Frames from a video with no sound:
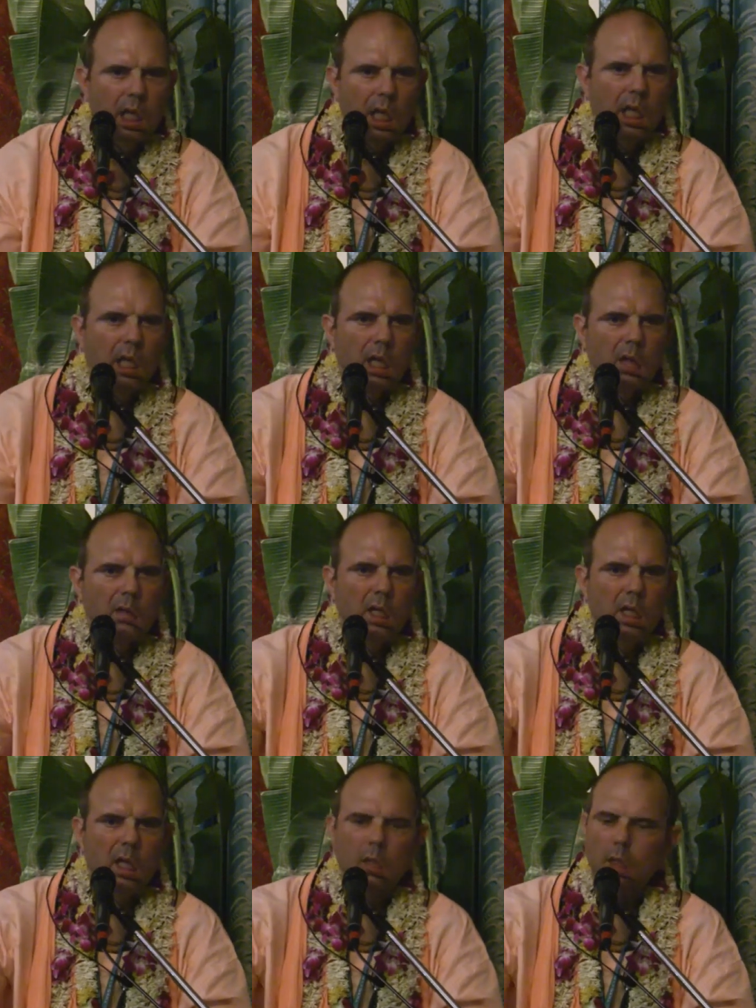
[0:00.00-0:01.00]
he
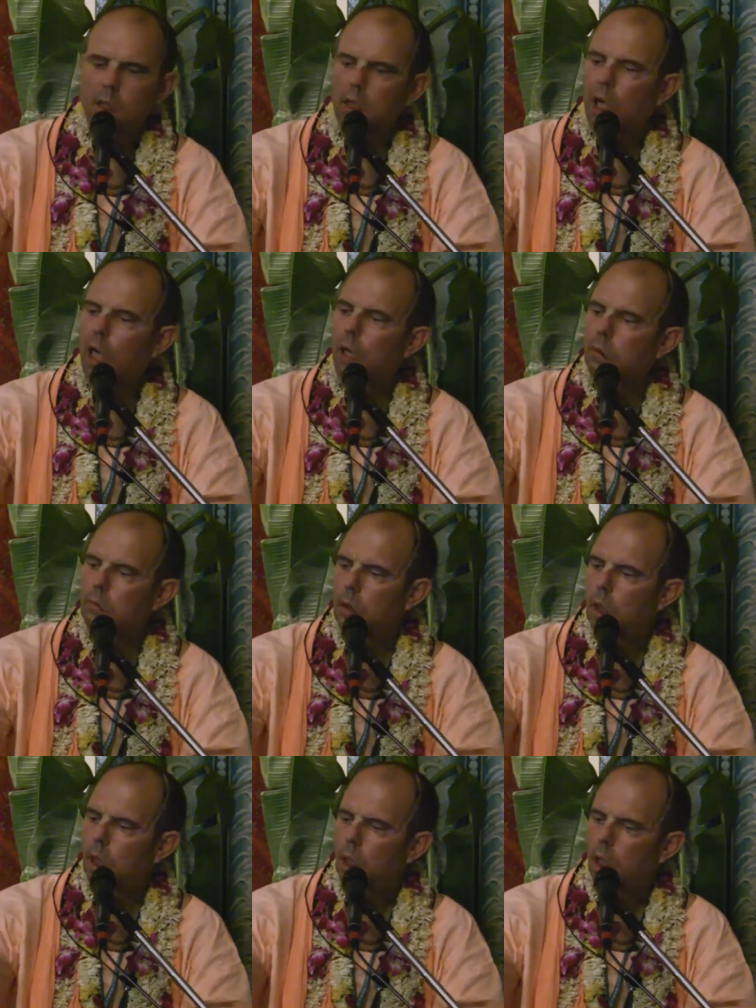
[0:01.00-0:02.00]
lifted up his arm
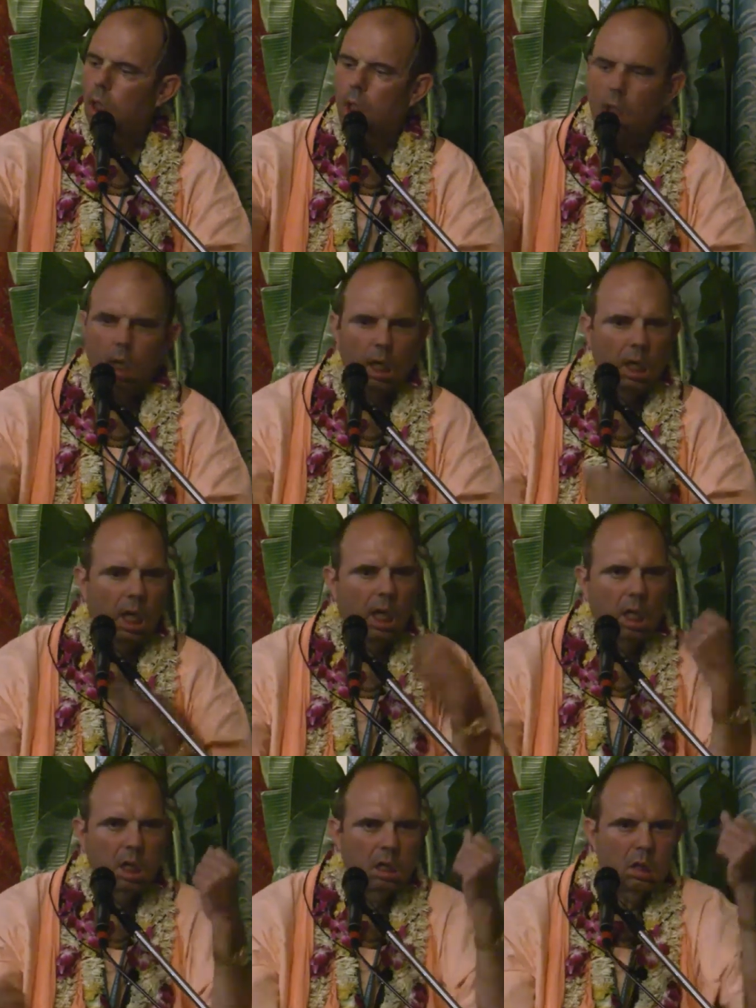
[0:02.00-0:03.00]

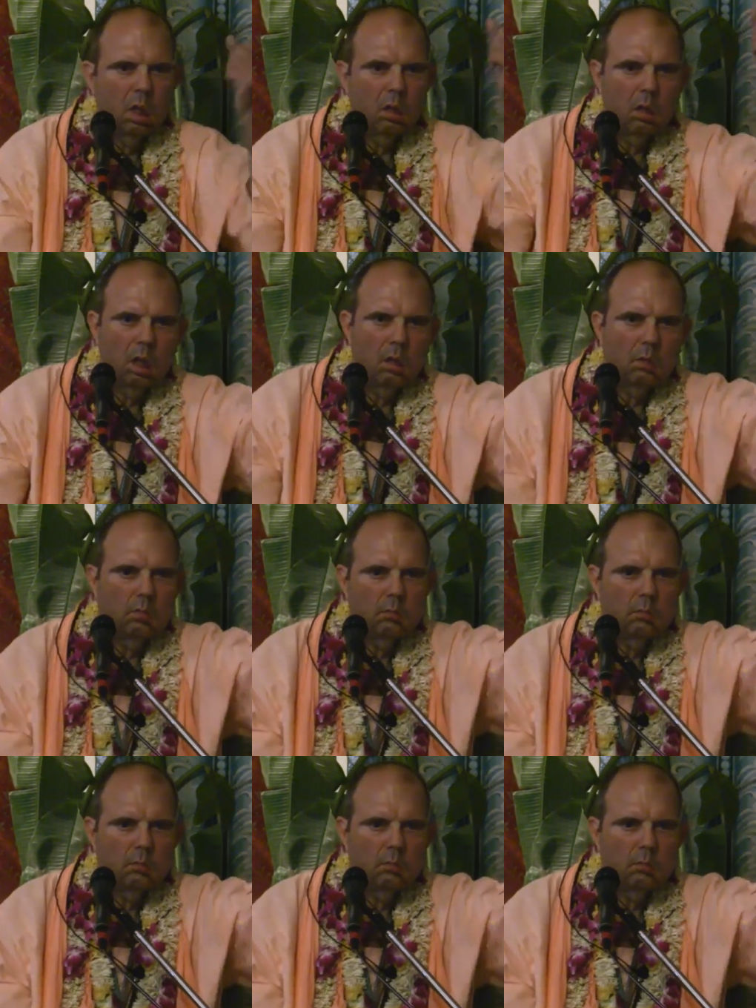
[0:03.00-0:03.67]
and he showed me.